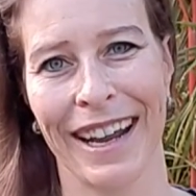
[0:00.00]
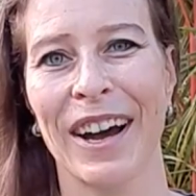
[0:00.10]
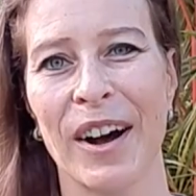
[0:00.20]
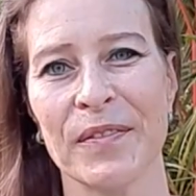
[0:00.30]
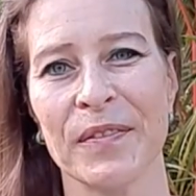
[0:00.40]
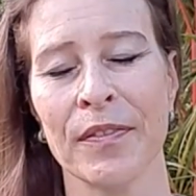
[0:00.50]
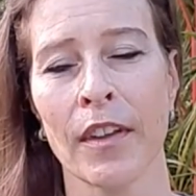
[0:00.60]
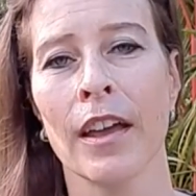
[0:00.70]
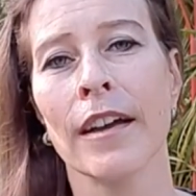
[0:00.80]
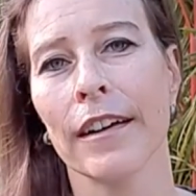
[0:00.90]
Rica.
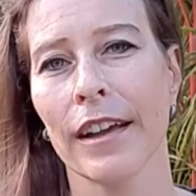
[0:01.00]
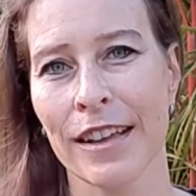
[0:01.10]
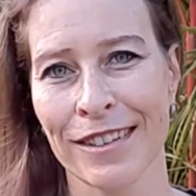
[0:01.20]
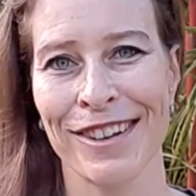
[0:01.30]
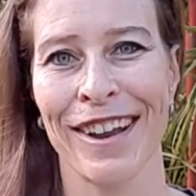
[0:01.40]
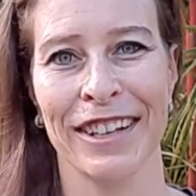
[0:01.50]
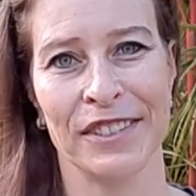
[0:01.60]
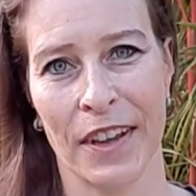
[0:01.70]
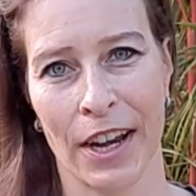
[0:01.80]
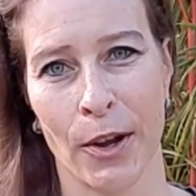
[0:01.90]
In today's
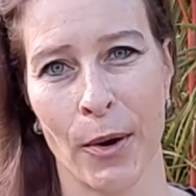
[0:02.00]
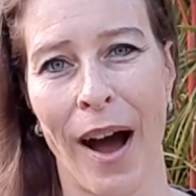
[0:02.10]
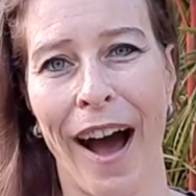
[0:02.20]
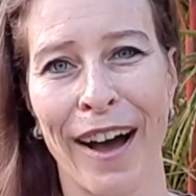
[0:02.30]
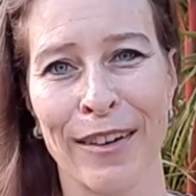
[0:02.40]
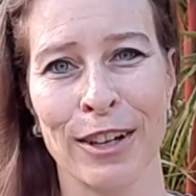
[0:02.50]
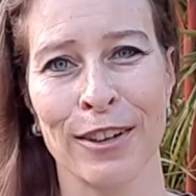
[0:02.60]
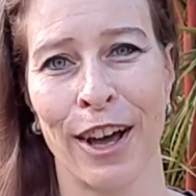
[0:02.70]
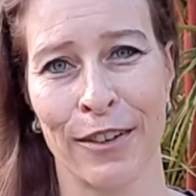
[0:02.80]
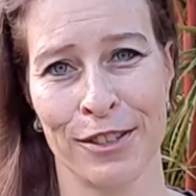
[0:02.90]
video, I
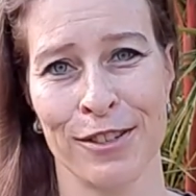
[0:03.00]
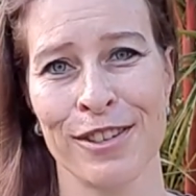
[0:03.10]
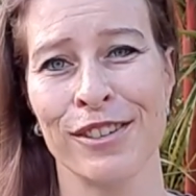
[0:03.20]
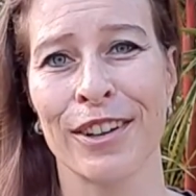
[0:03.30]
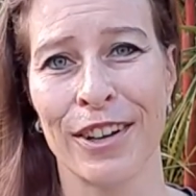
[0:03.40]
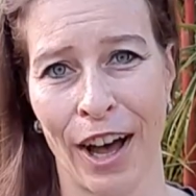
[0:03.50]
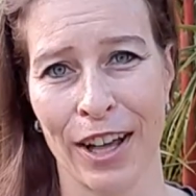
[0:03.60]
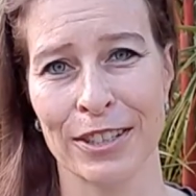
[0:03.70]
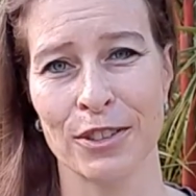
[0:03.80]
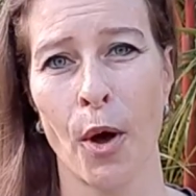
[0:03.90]
would love to discuss